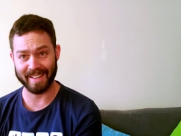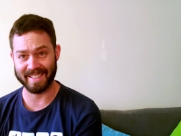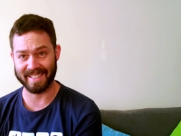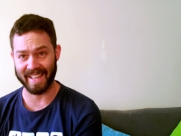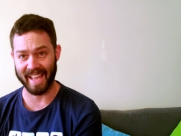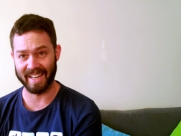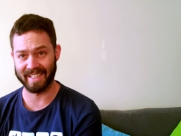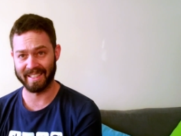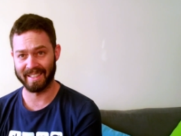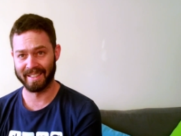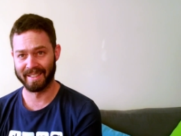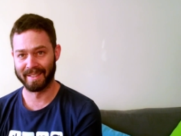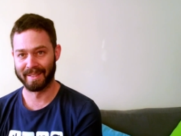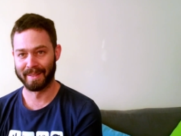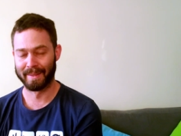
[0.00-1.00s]
is then?
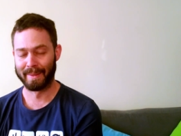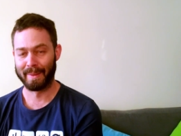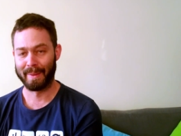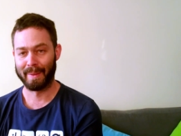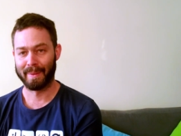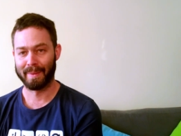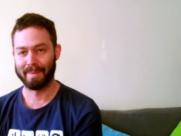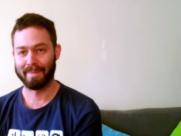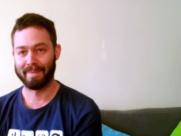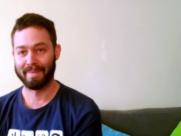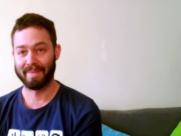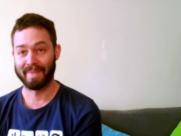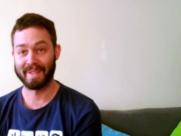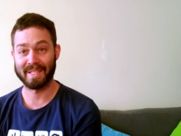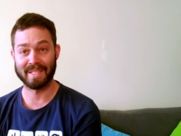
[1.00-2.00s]

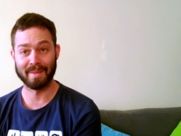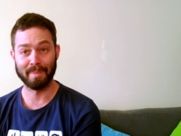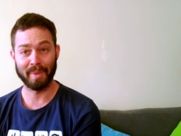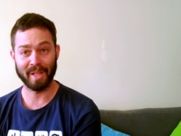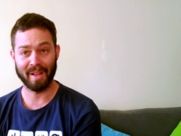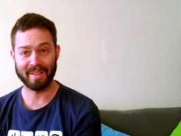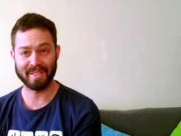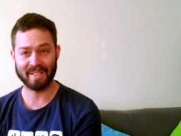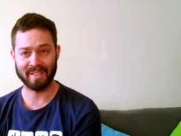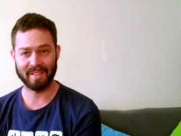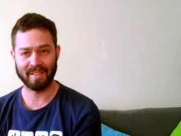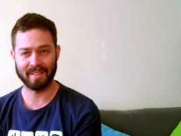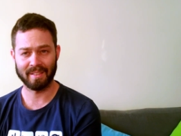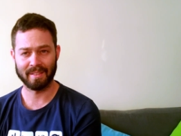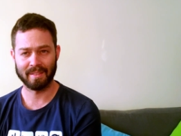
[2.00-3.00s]
The simple
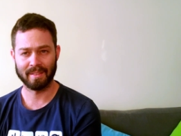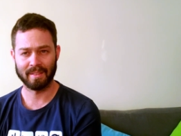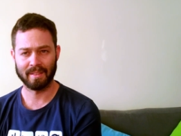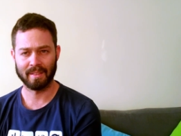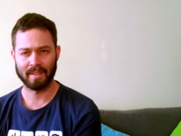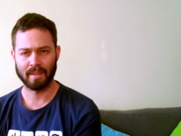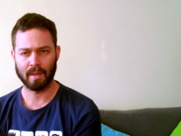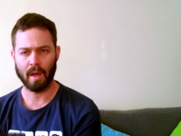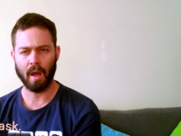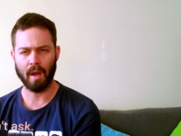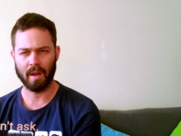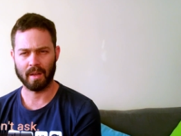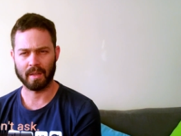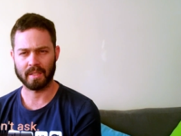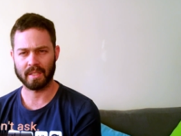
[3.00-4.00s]
answer
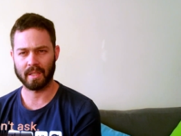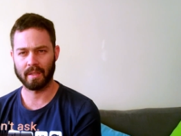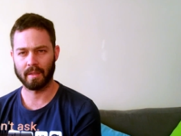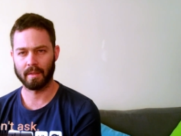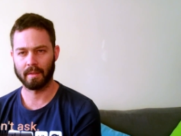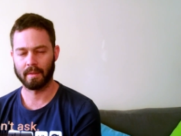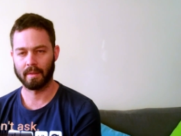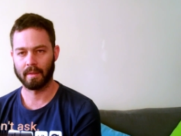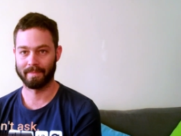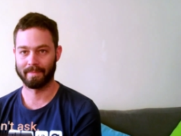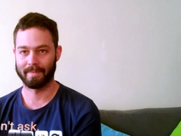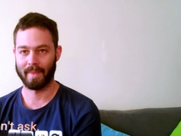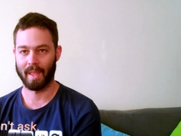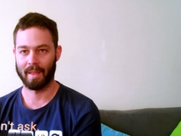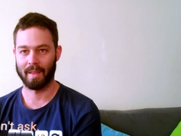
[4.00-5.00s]
ask.
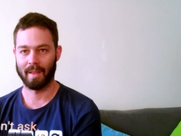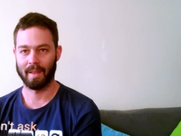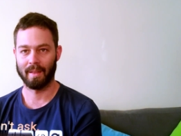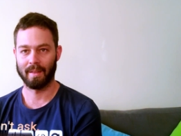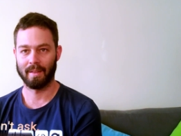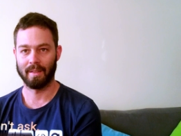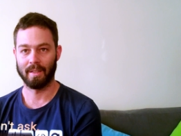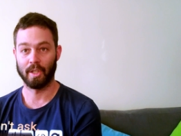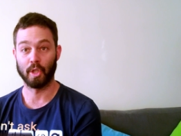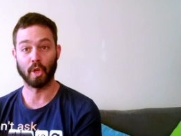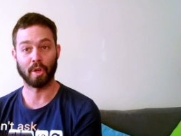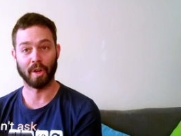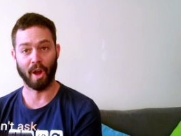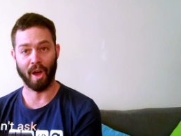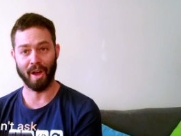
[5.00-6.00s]
You
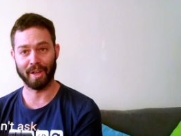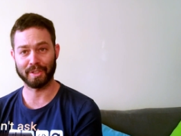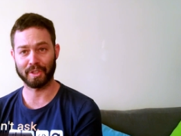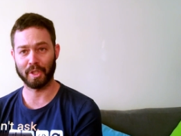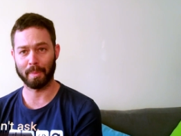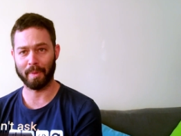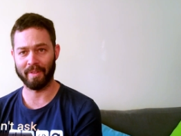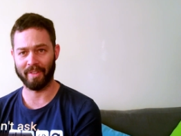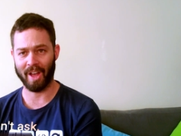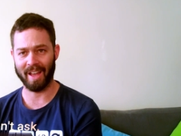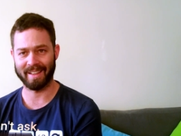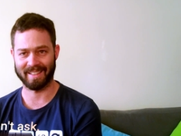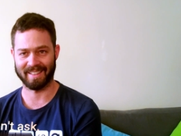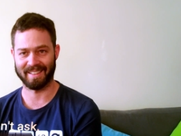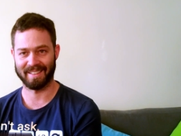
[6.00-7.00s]
can ask your
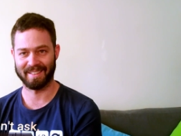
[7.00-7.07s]
provider